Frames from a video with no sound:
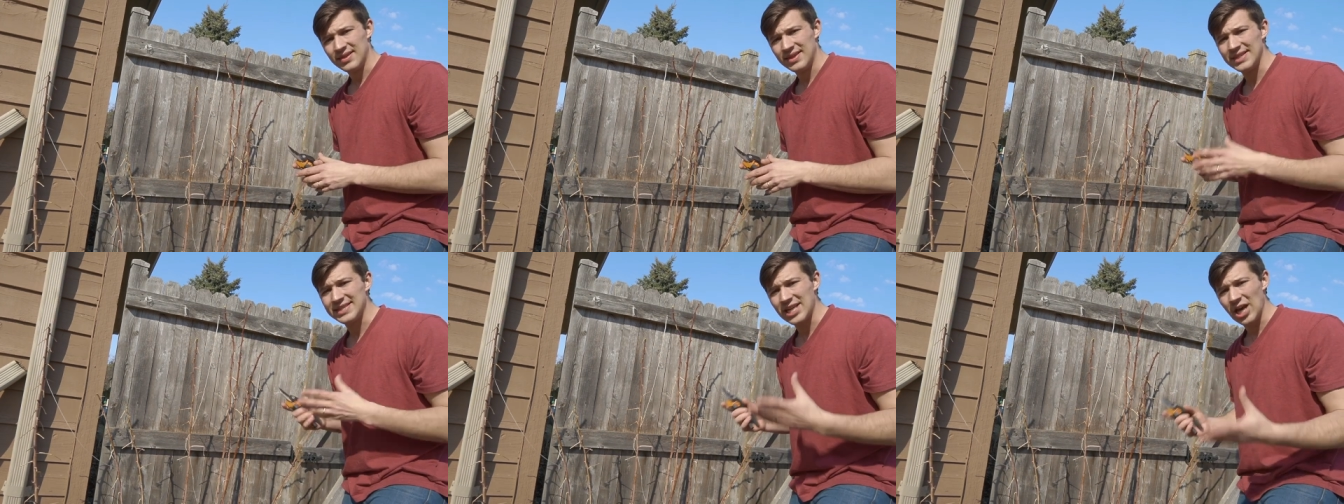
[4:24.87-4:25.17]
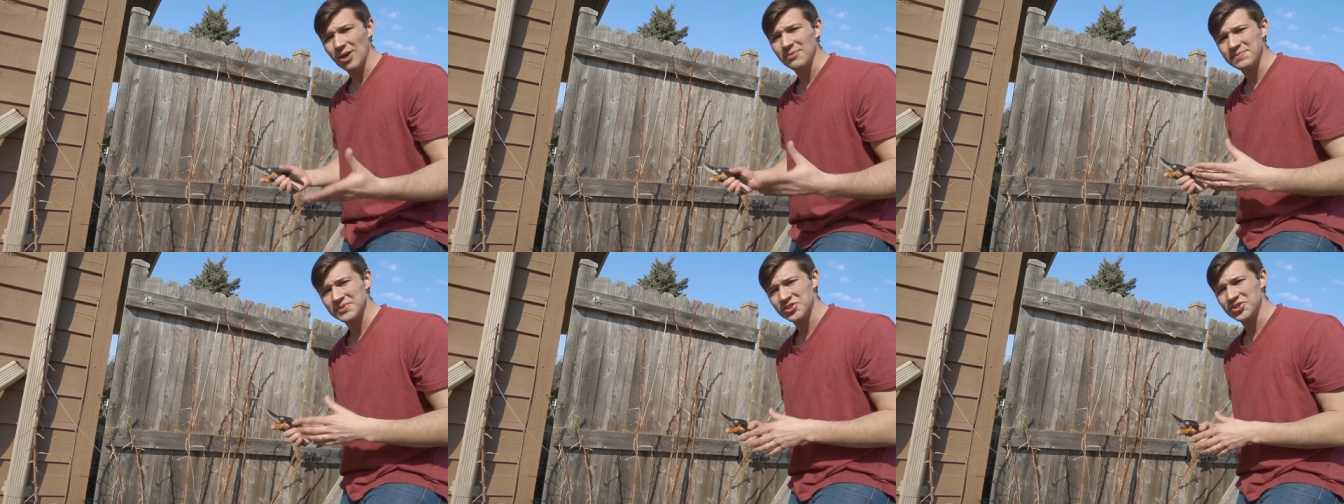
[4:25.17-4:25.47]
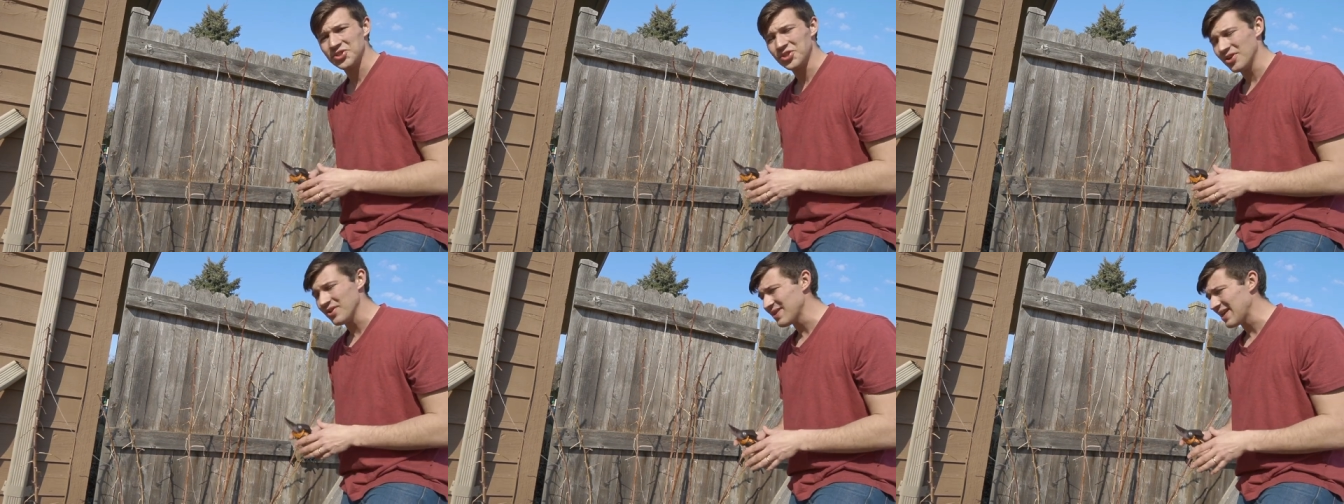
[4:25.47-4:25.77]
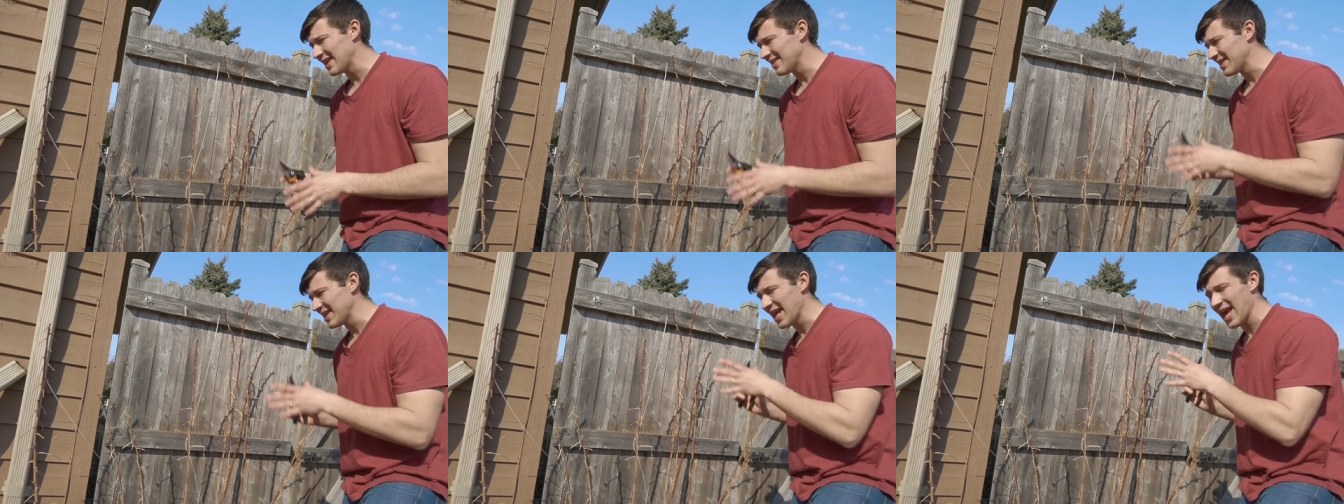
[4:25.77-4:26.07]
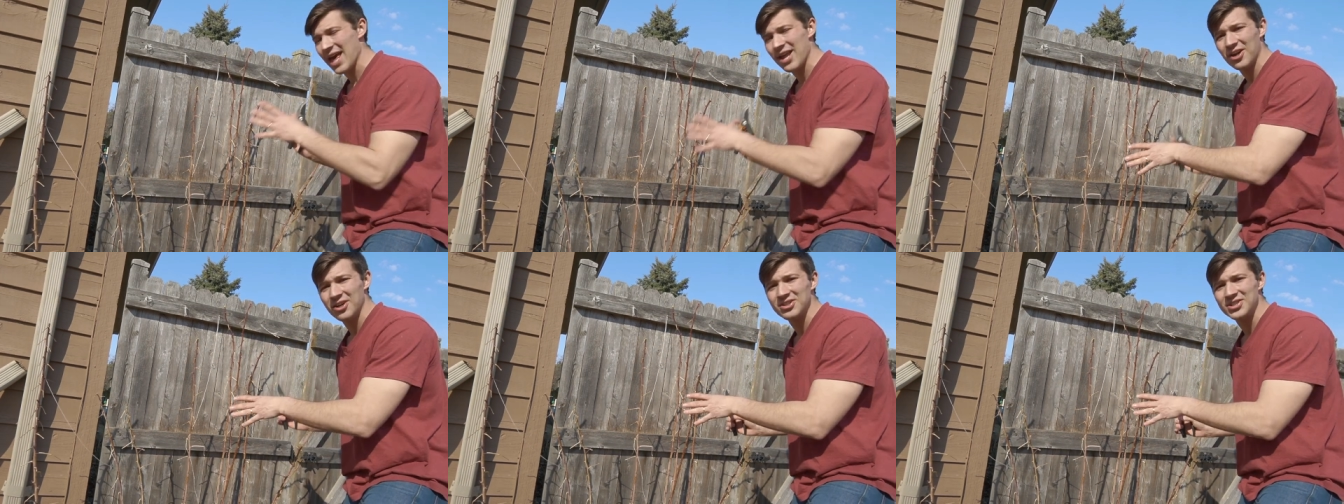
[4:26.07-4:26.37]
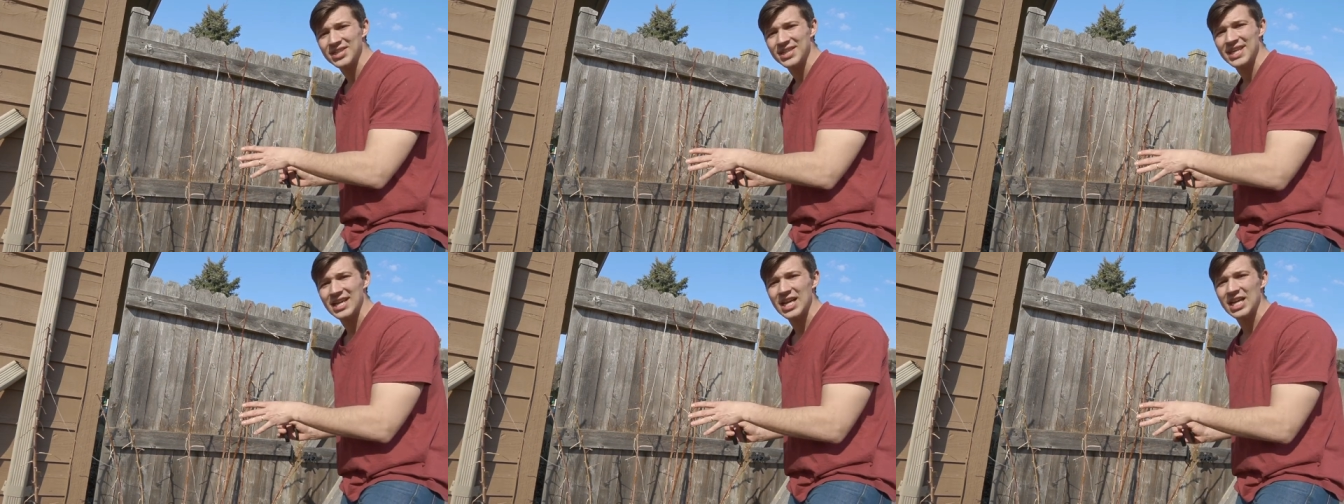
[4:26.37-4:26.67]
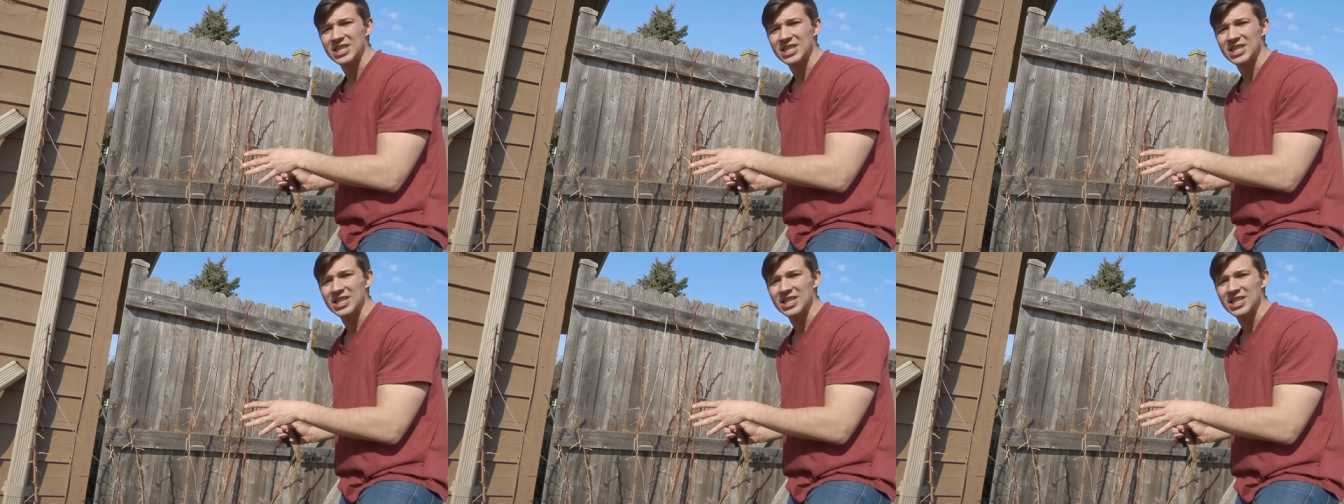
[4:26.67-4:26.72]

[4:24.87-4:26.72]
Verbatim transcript: This helps ensure that the energy